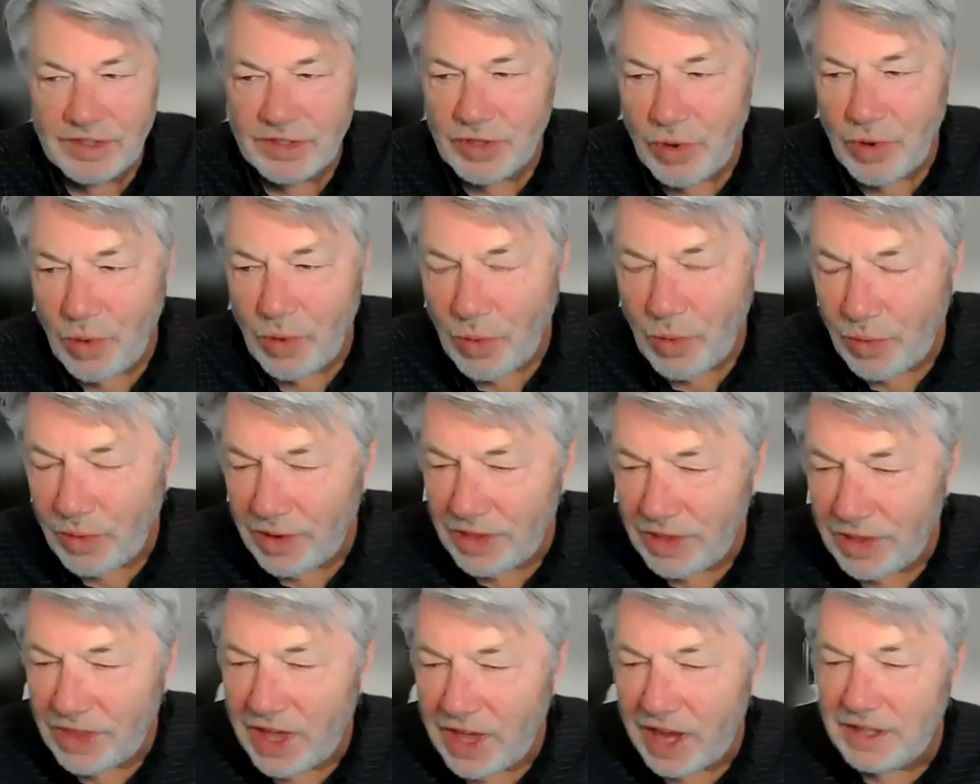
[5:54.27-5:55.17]
so
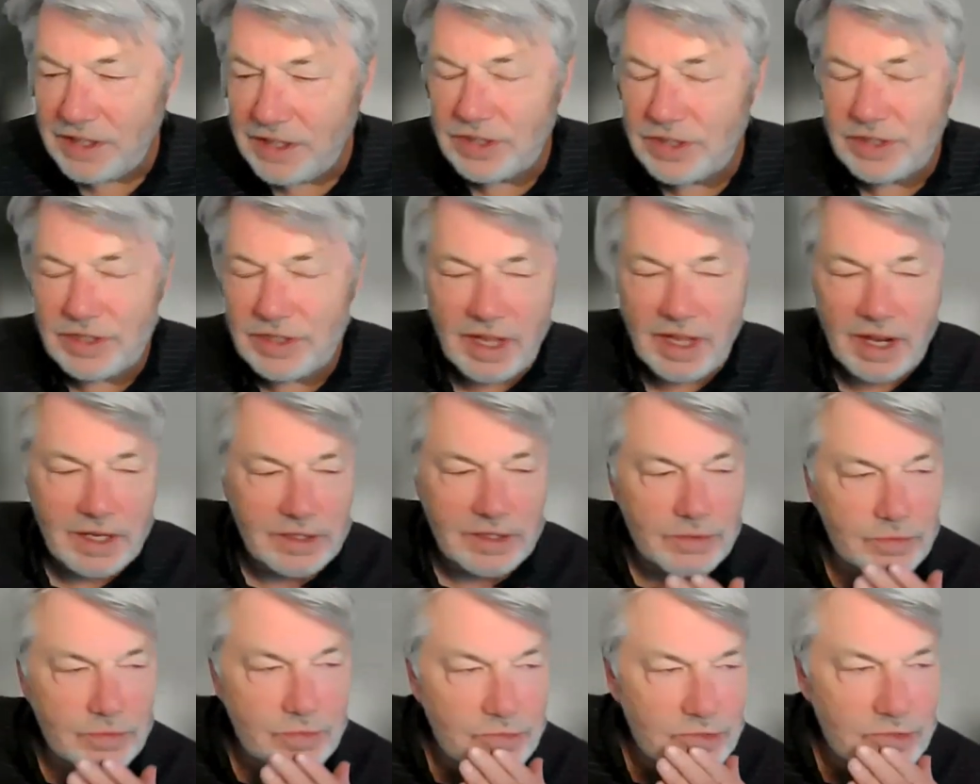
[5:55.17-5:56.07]
that is that
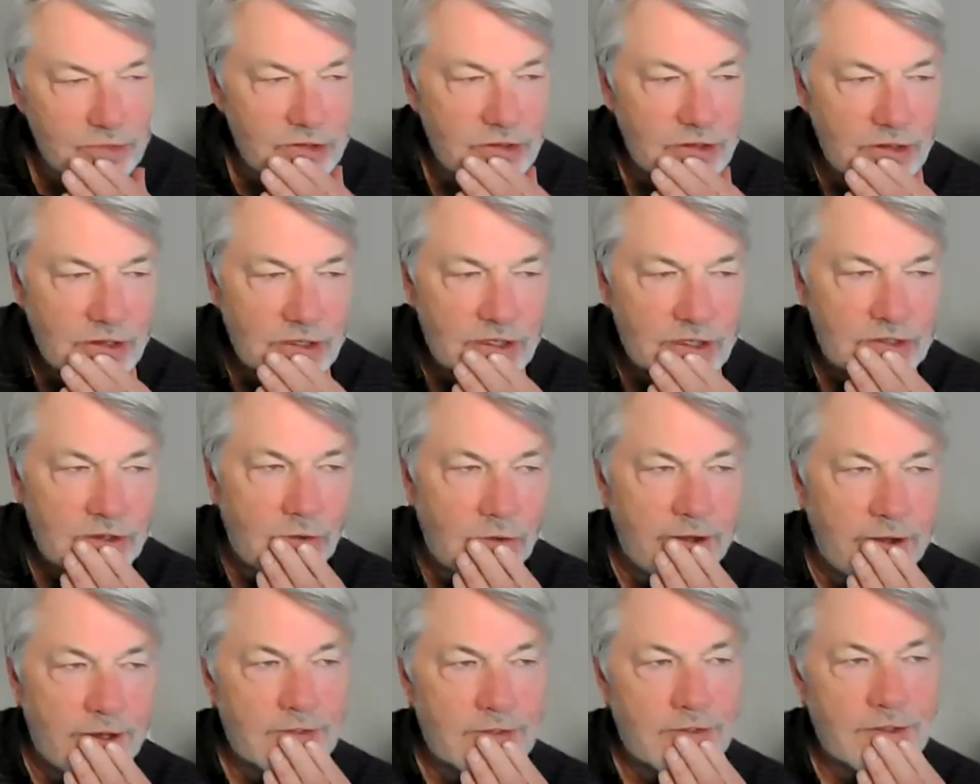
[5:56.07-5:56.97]
is
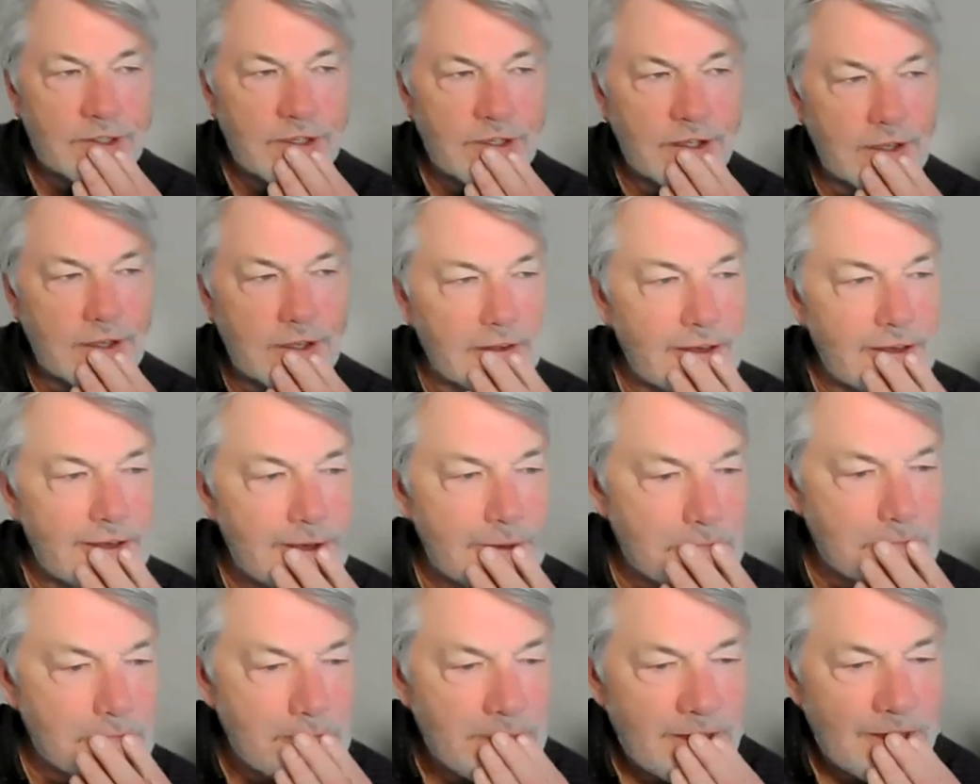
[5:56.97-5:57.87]
so interesting.
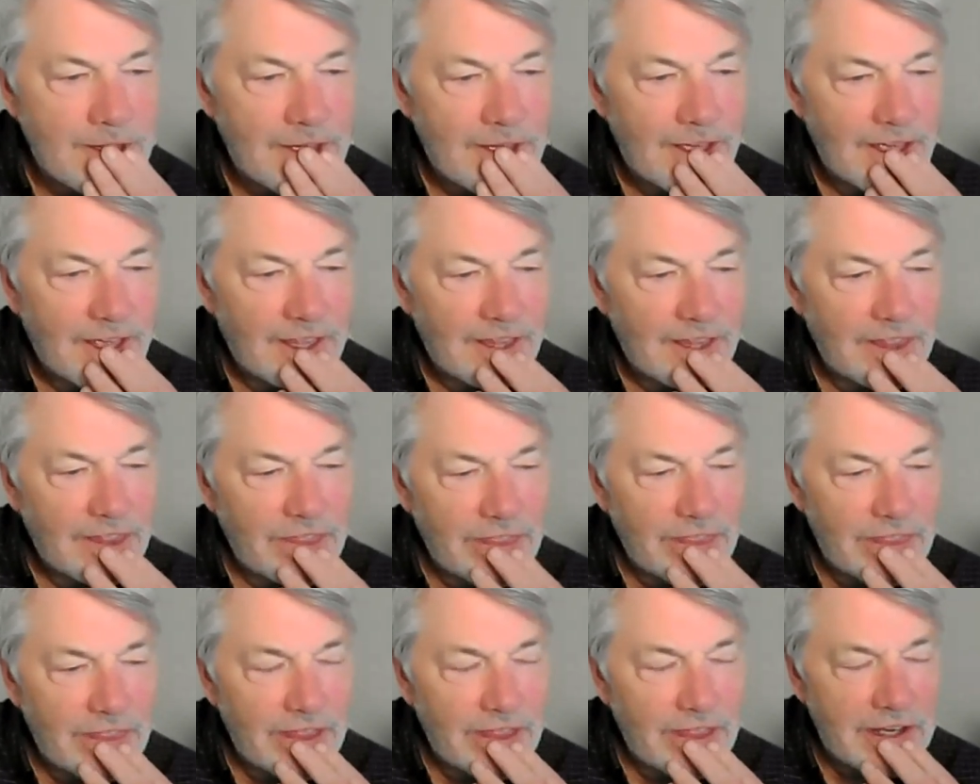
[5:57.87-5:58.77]
Um,
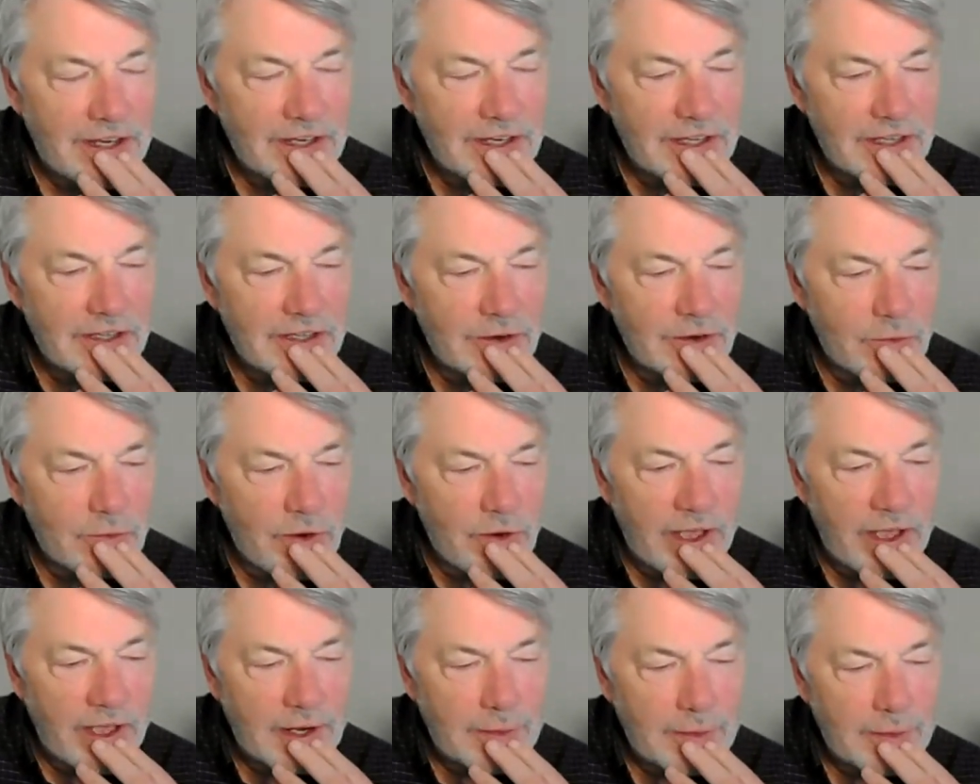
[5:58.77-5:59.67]
that you're
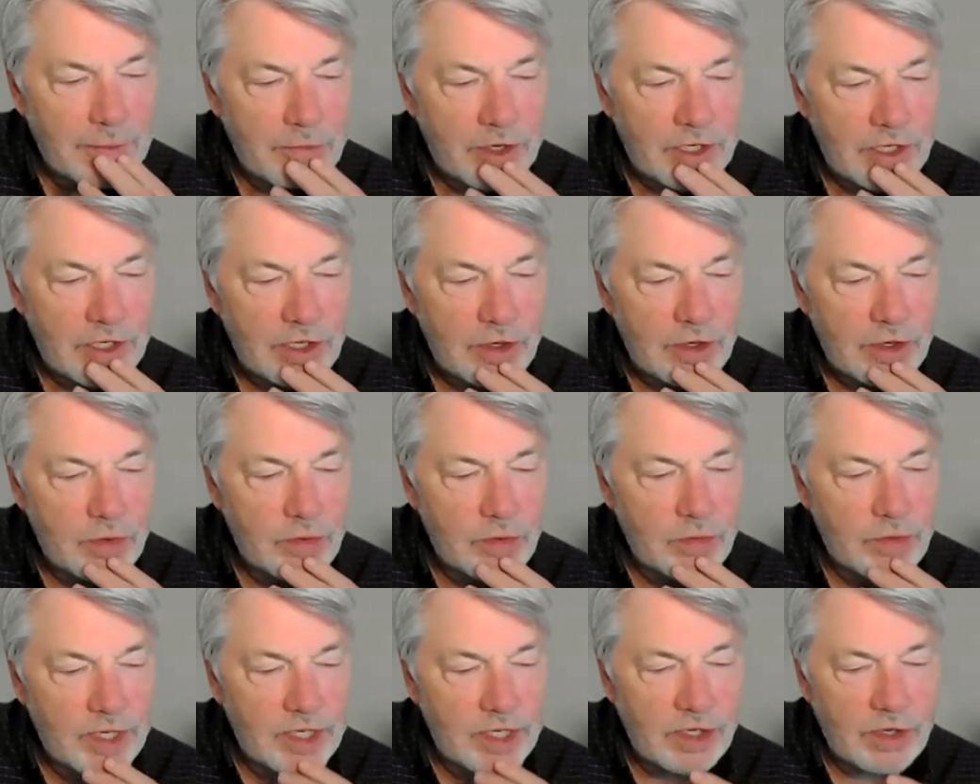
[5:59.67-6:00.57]
right. I mean, when you
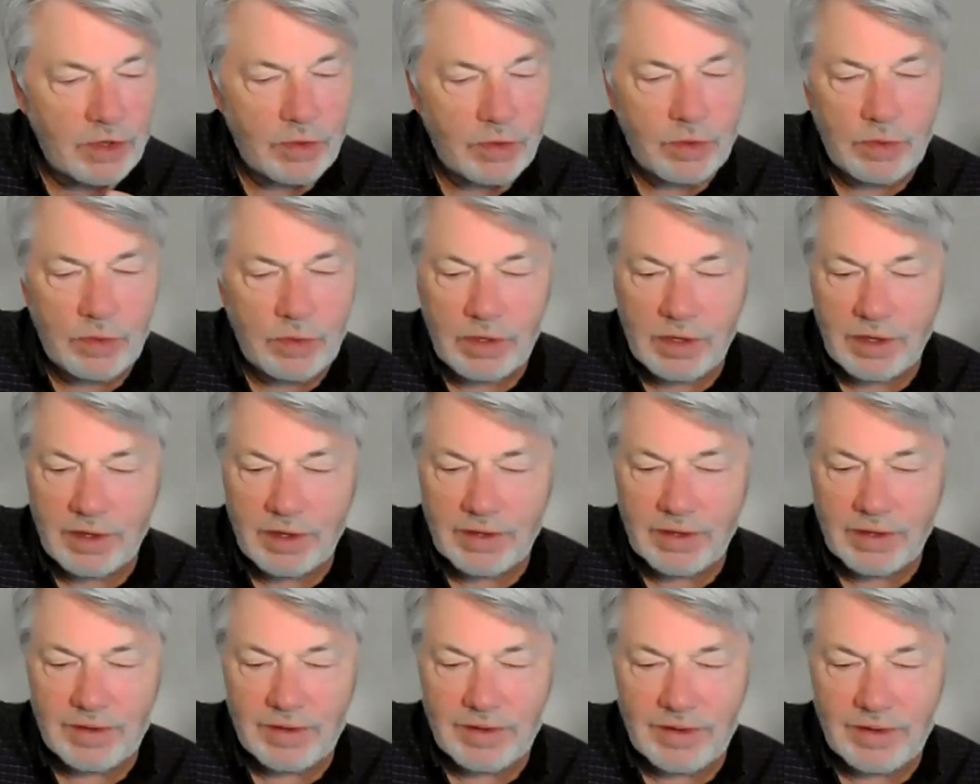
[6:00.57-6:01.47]
when you
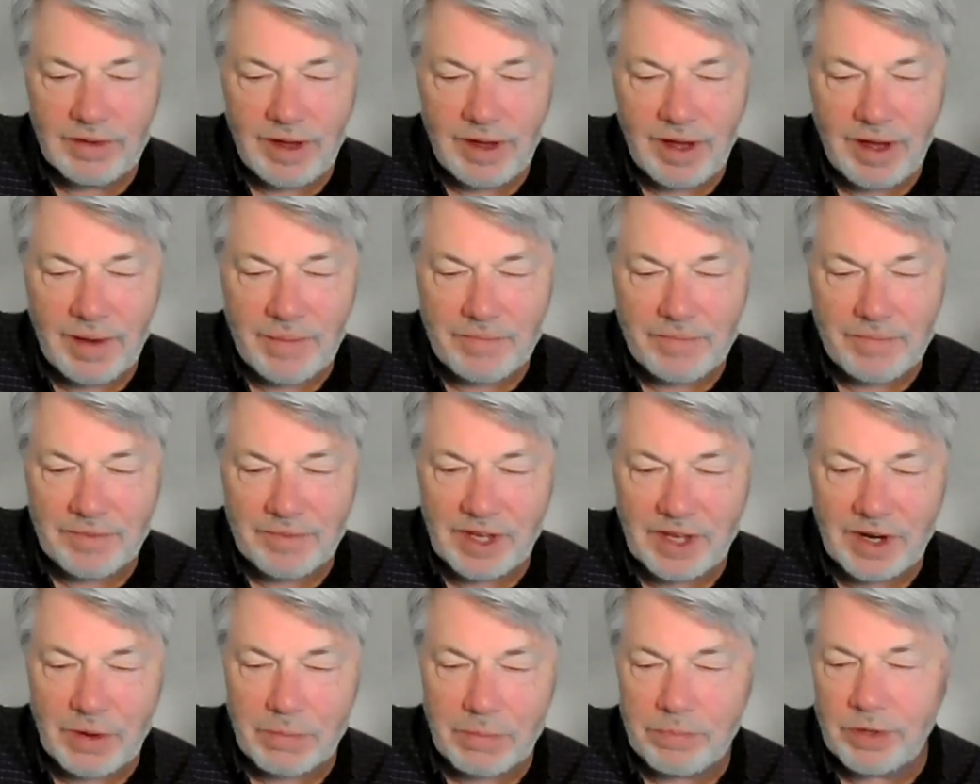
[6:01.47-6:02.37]
um,
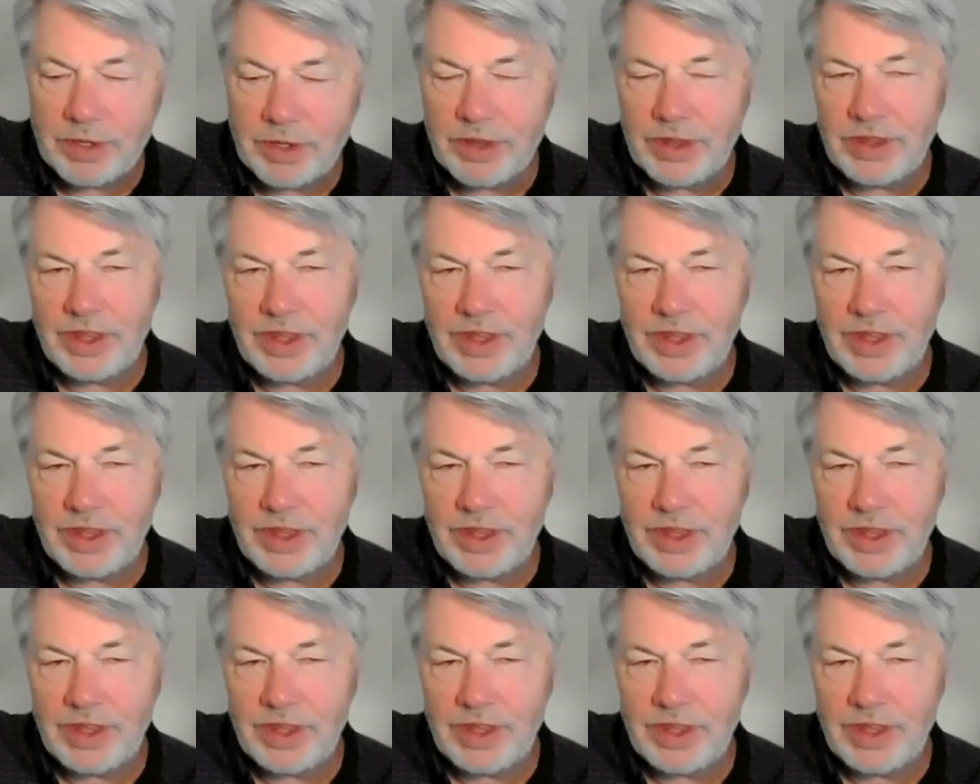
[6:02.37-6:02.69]
you know put